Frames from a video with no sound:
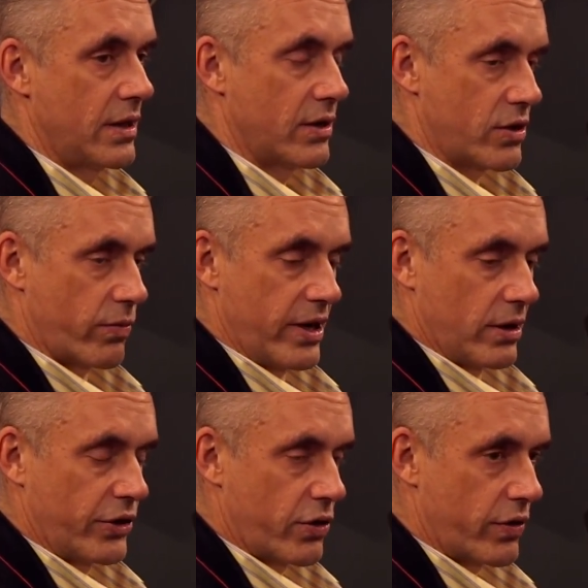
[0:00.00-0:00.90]
There's a
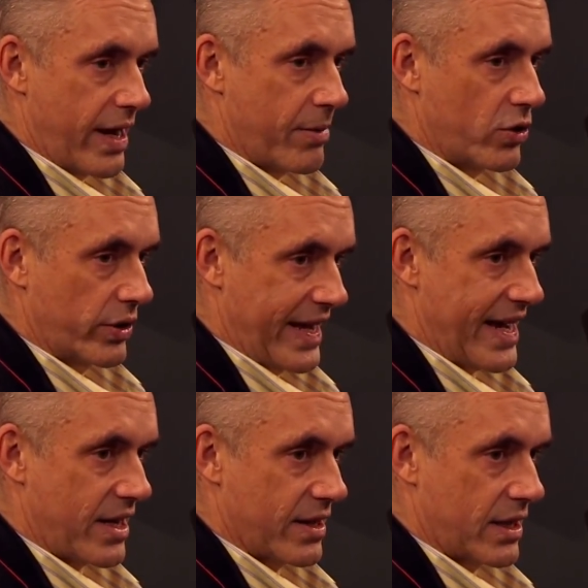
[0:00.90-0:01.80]
real neurochemical
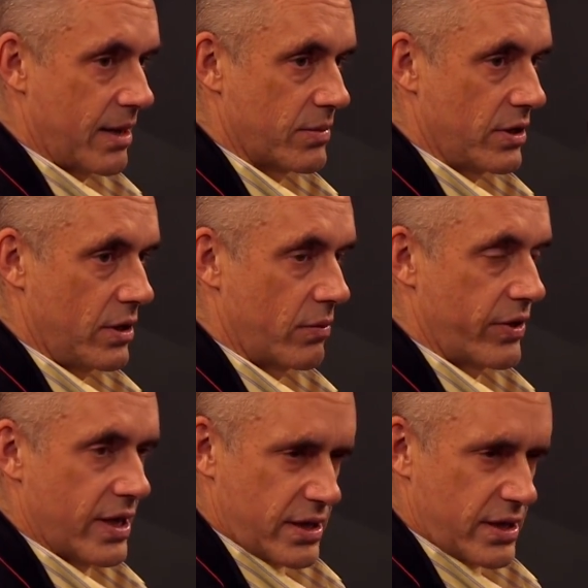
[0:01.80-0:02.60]
kick that comes along with that.